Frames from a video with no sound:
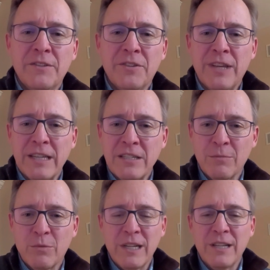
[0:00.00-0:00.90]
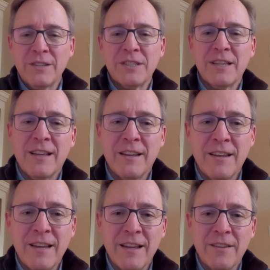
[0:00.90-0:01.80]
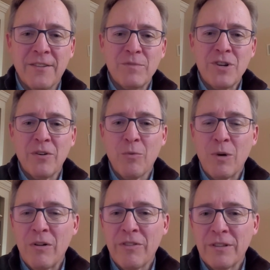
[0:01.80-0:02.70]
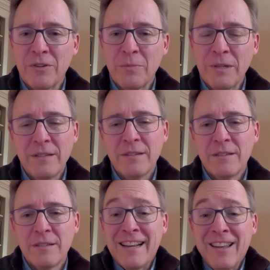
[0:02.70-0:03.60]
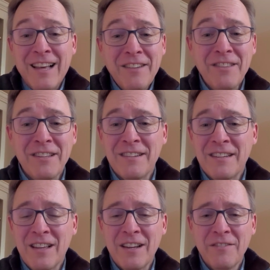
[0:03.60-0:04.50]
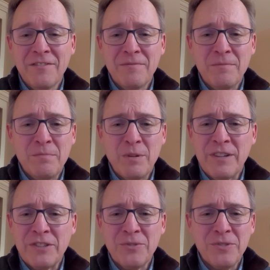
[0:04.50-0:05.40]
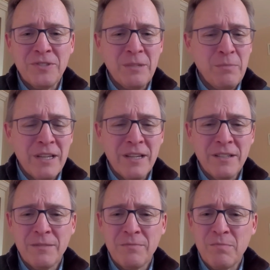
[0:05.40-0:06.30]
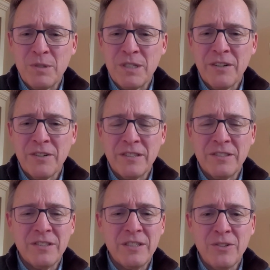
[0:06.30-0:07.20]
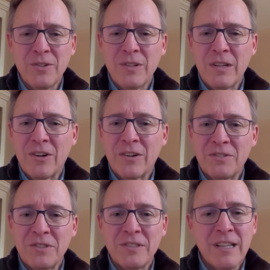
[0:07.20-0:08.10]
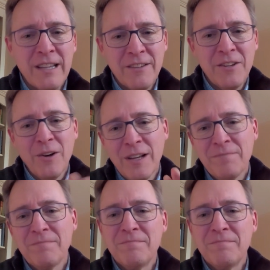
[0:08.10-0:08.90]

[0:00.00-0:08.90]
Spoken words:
take some risk, and share the wealth a little bit. And a lot of professional CPAs particularly still are just like, I